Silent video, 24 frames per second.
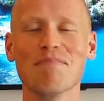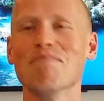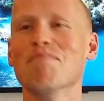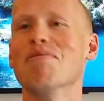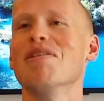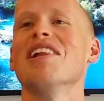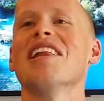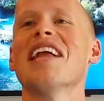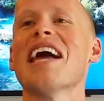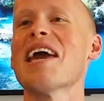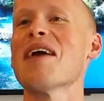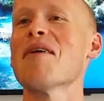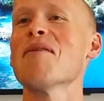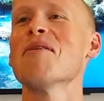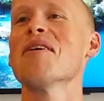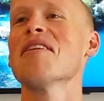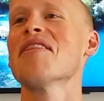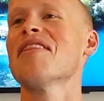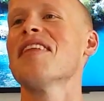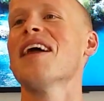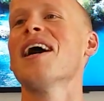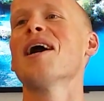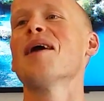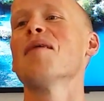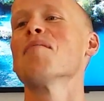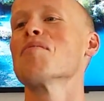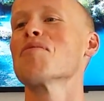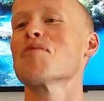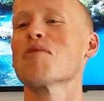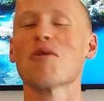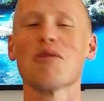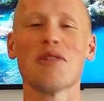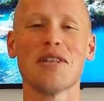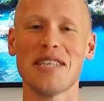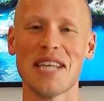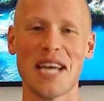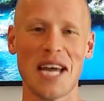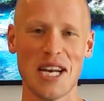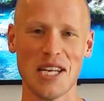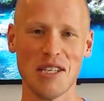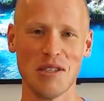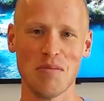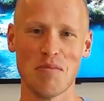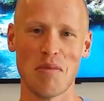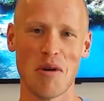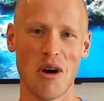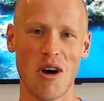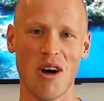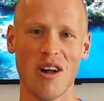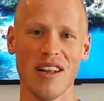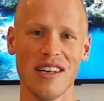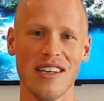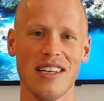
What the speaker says: play with them, throw the tennis ball,